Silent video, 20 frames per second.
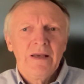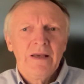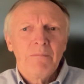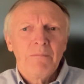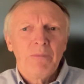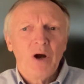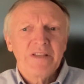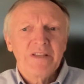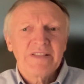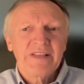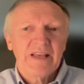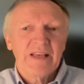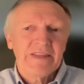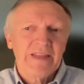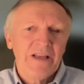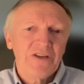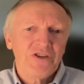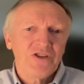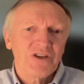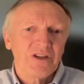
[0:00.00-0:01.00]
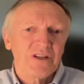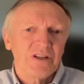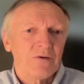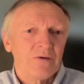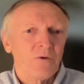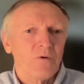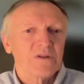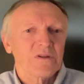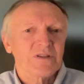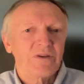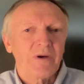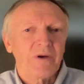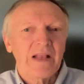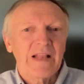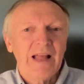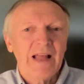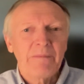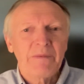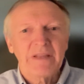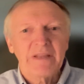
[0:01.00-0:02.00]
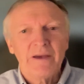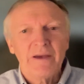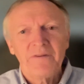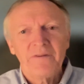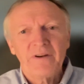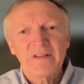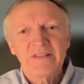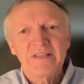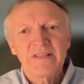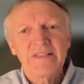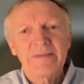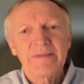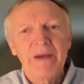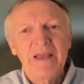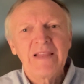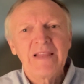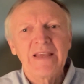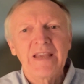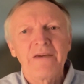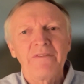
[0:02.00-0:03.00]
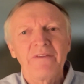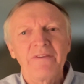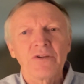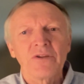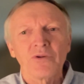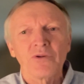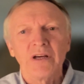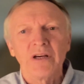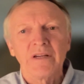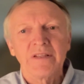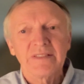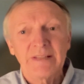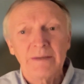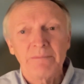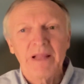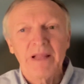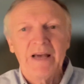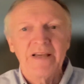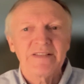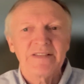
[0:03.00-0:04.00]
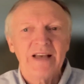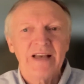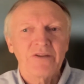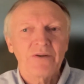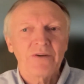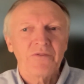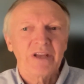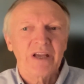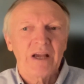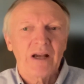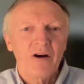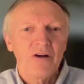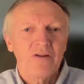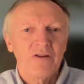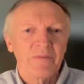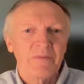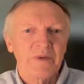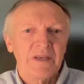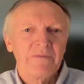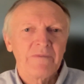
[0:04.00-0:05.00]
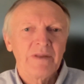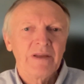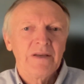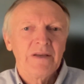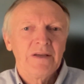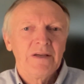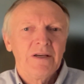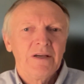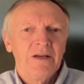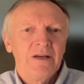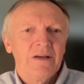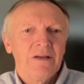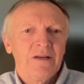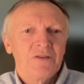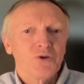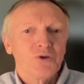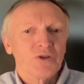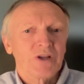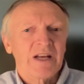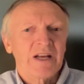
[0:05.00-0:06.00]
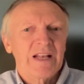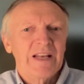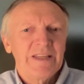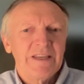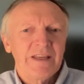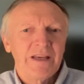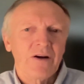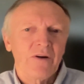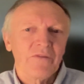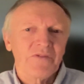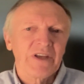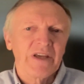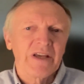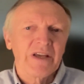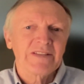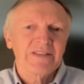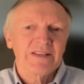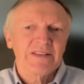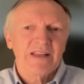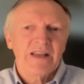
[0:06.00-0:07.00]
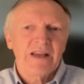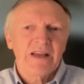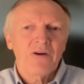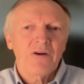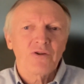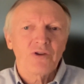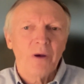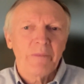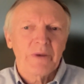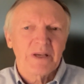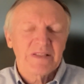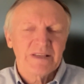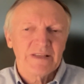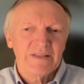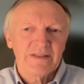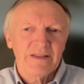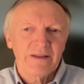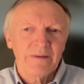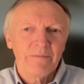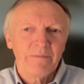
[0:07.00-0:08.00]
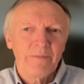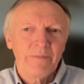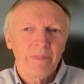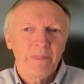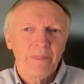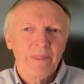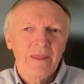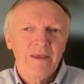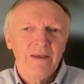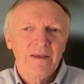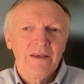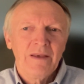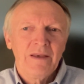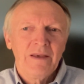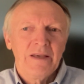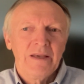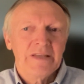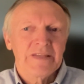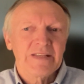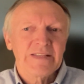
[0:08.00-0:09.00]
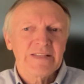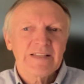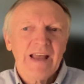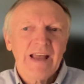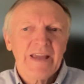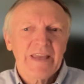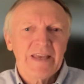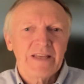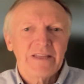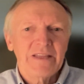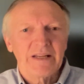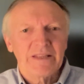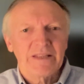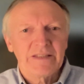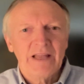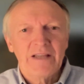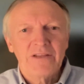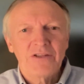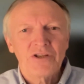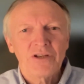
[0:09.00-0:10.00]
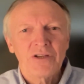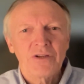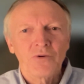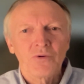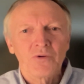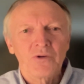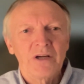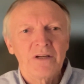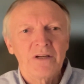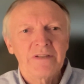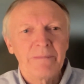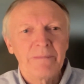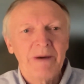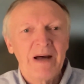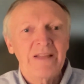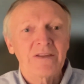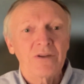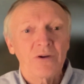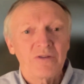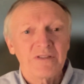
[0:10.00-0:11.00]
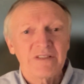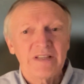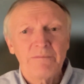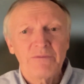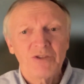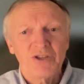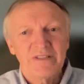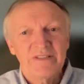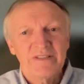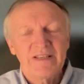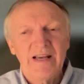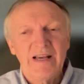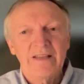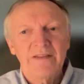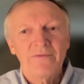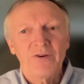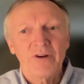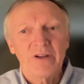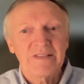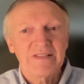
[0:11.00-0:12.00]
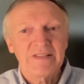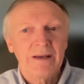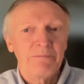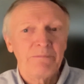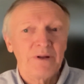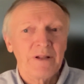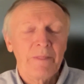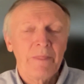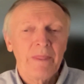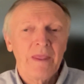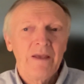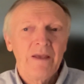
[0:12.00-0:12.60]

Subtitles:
Policy attention also in climate efforts, it's mainly given to the supply side of the economy, to the cleaning of the existing economic system. It is lacking the attention to the demand consumption side. For example,